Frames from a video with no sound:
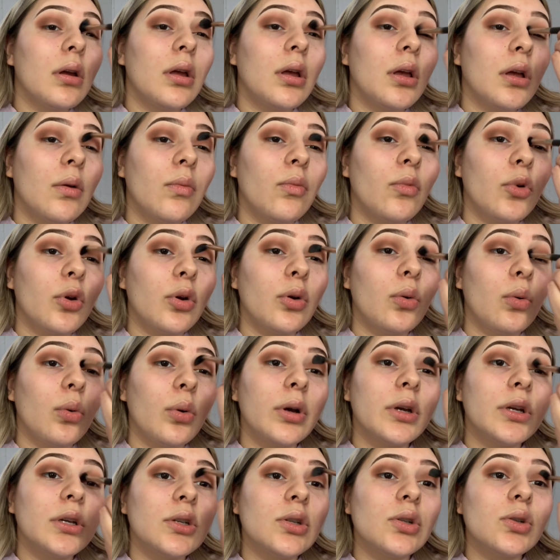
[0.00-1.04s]
and we're
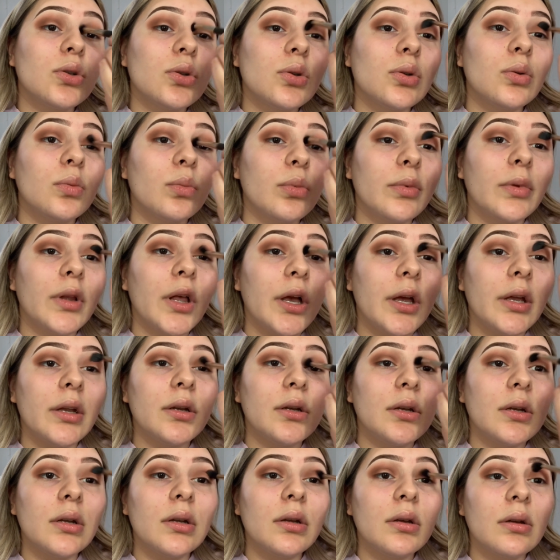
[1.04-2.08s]
going to
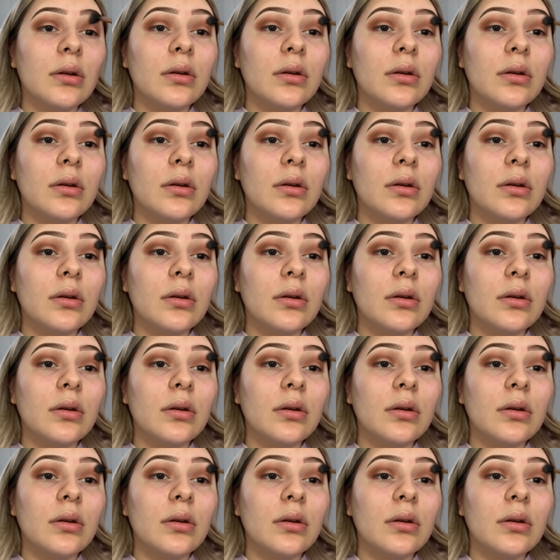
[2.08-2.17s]
blend.